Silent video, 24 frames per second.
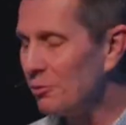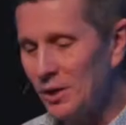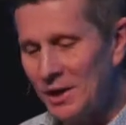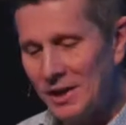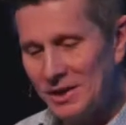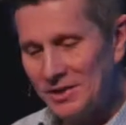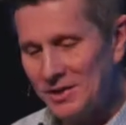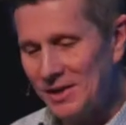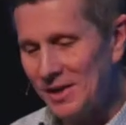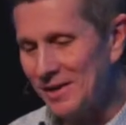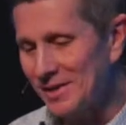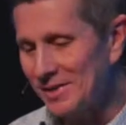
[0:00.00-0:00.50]

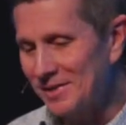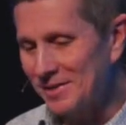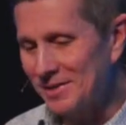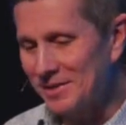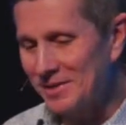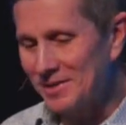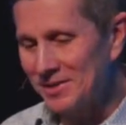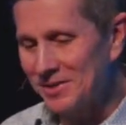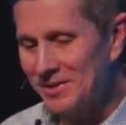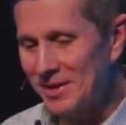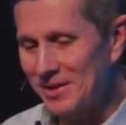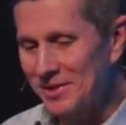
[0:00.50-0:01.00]
Isaiah
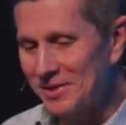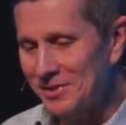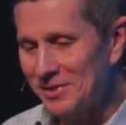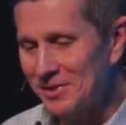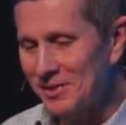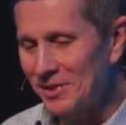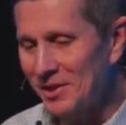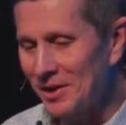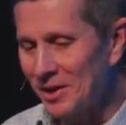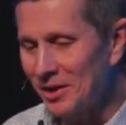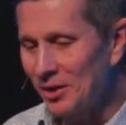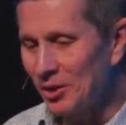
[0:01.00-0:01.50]
says.
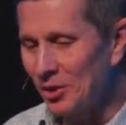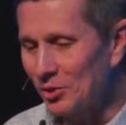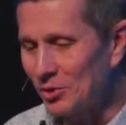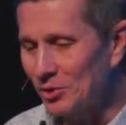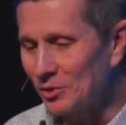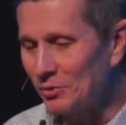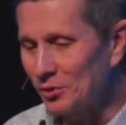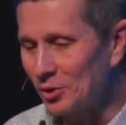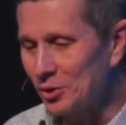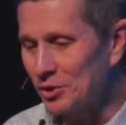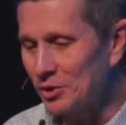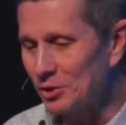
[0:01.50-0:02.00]
Said, then I heard the
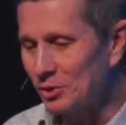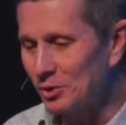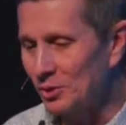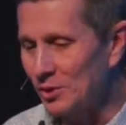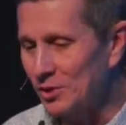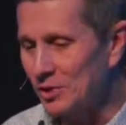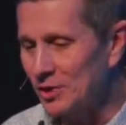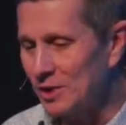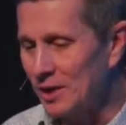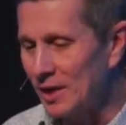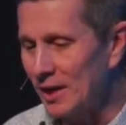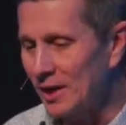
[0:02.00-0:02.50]
voice of the Lord
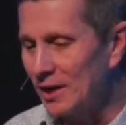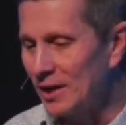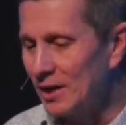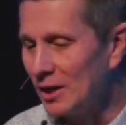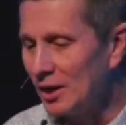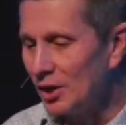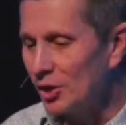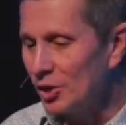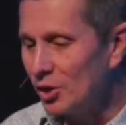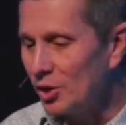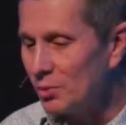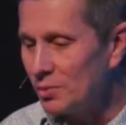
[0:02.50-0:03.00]
saying,
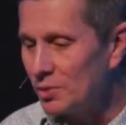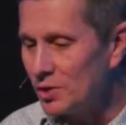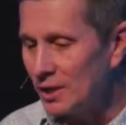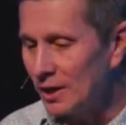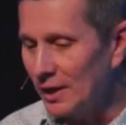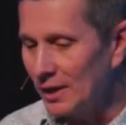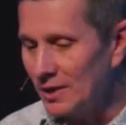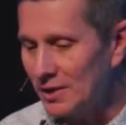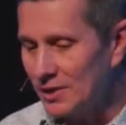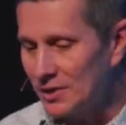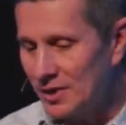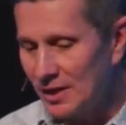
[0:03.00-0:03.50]
Whom shall
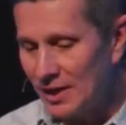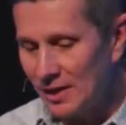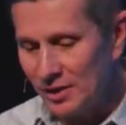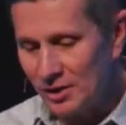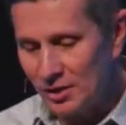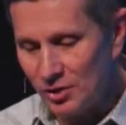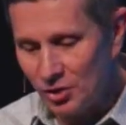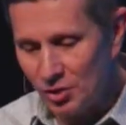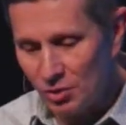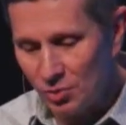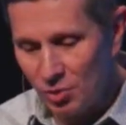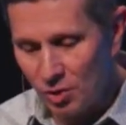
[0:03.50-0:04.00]
I send
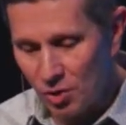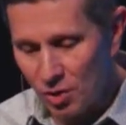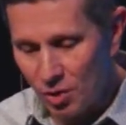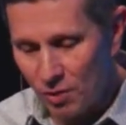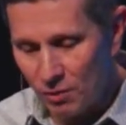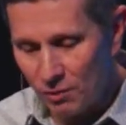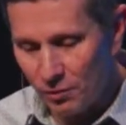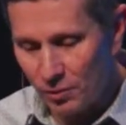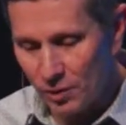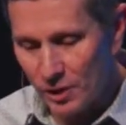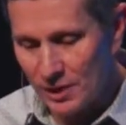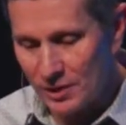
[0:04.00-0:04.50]
and who will go
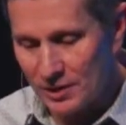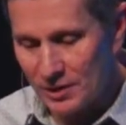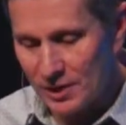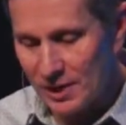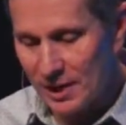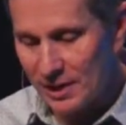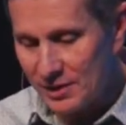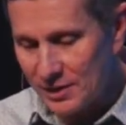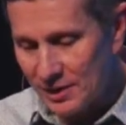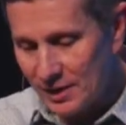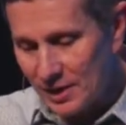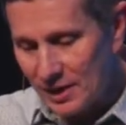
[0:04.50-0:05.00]
for us? And I
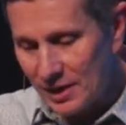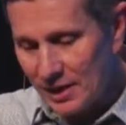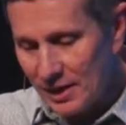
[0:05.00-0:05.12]
said,